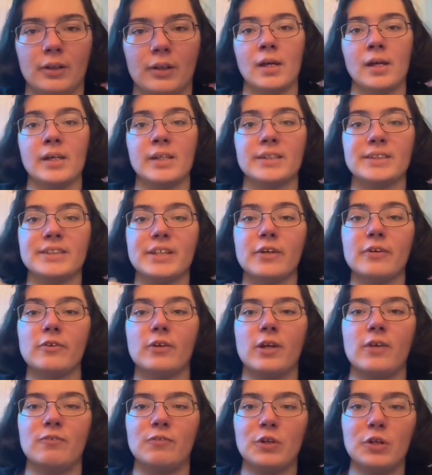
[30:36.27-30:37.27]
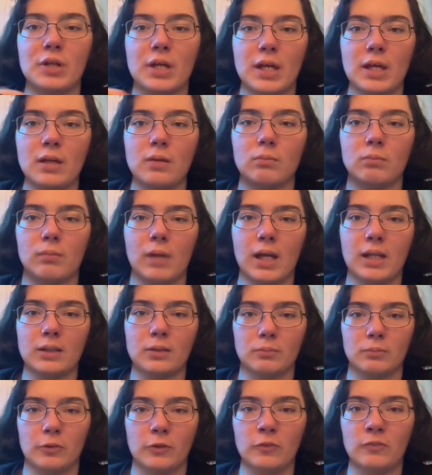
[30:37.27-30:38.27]
So if you hit Make a
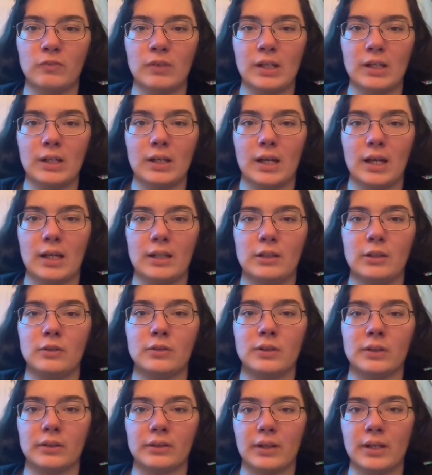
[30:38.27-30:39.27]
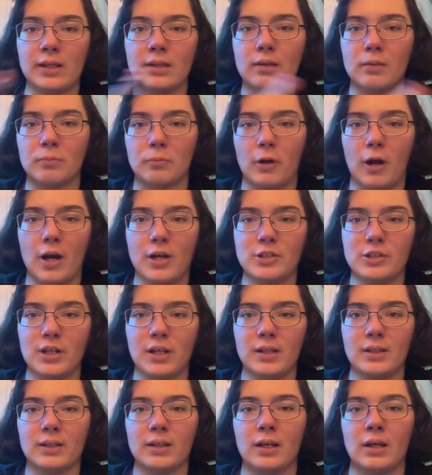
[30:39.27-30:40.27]
Movie and you delete the
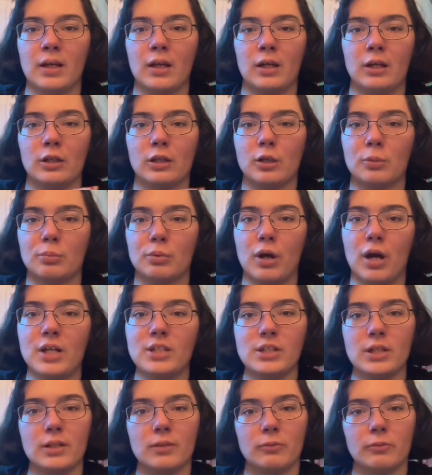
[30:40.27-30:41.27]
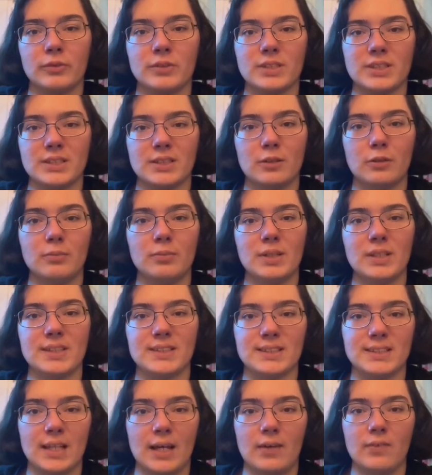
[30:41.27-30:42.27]
project, your project will still be
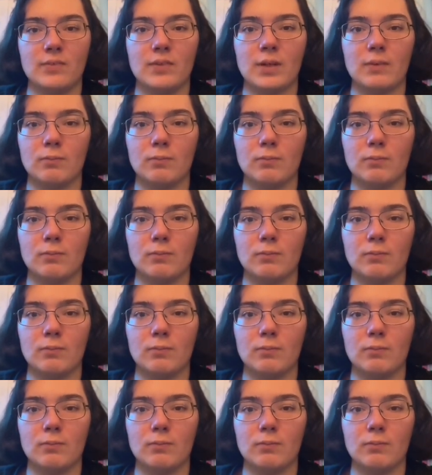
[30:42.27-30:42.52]
saved in